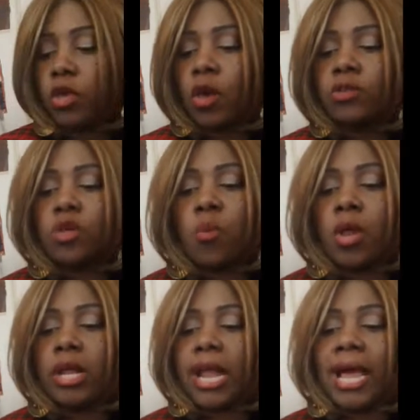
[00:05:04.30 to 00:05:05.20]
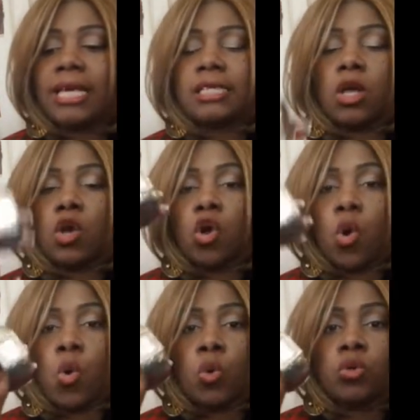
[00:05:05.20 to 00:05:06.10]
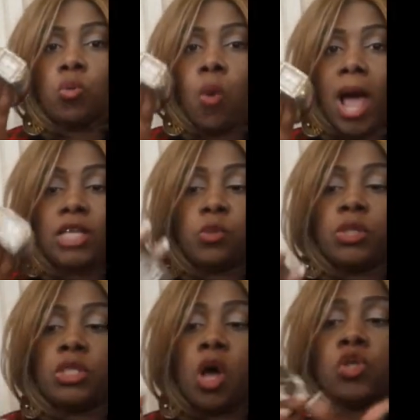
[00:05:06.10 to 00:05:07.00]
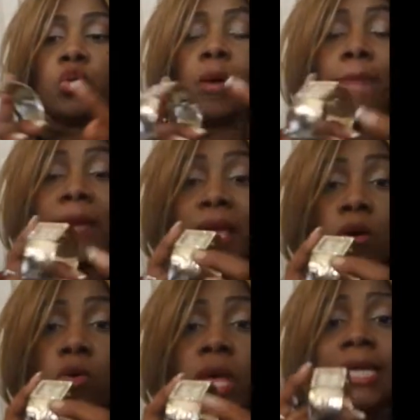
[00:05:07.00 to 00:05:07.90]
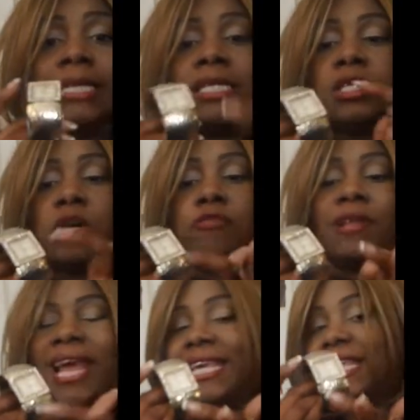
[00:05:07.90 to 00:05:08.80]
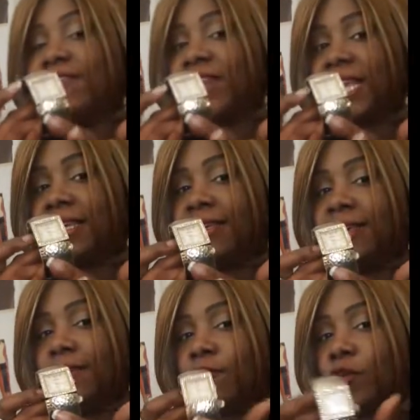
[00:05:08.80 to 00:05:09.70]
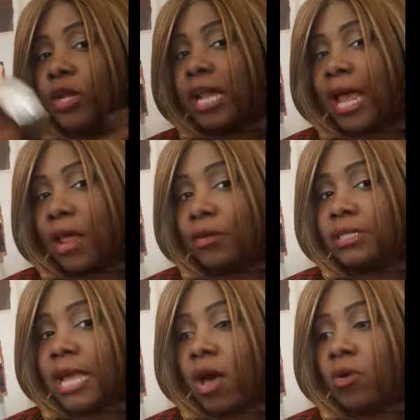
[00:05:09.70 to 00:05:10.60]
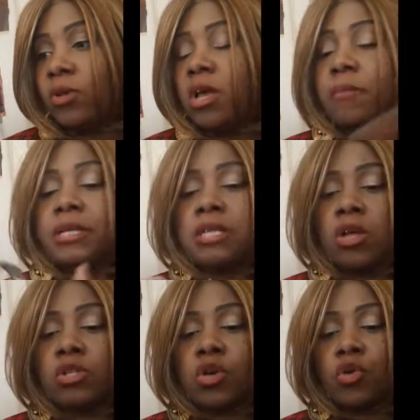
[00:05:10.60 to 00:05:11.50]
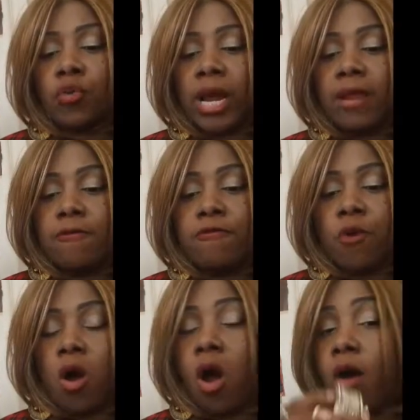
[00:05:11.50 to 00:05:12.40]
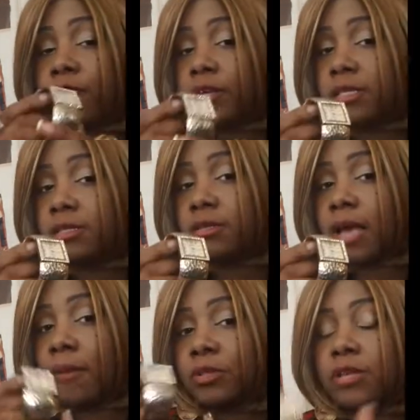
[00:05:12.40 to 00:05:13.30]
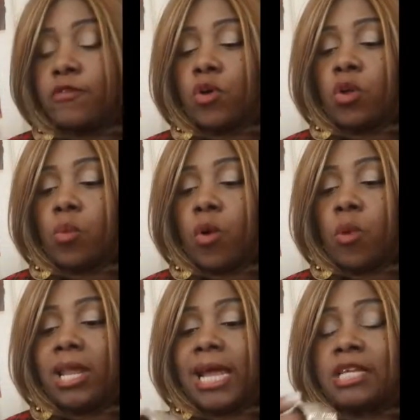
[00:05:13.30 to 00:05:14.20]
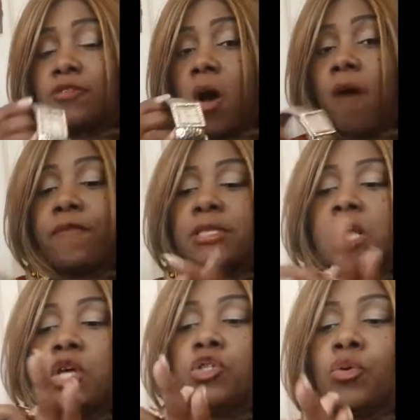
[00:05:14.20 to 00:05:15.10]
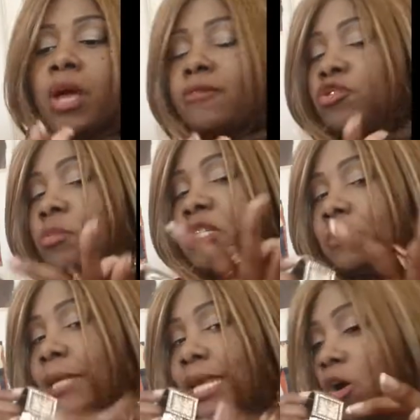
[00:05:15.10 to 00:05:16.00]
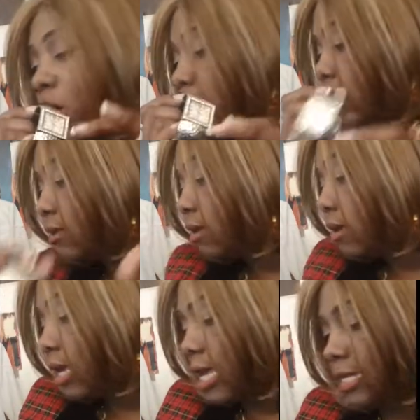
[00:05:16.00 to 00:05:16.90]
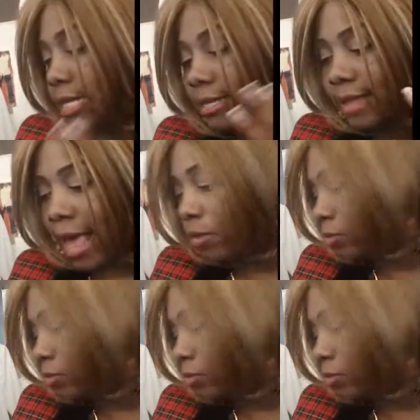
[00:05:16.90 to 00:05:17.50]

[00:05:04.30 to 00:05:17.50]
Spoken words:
also want a nice gold watch, which is also a bangle. This is good for like evening, for the night out of town, but it's also great for office. I would say if you're going to wear one like this for office, don't have so much bling on it, and that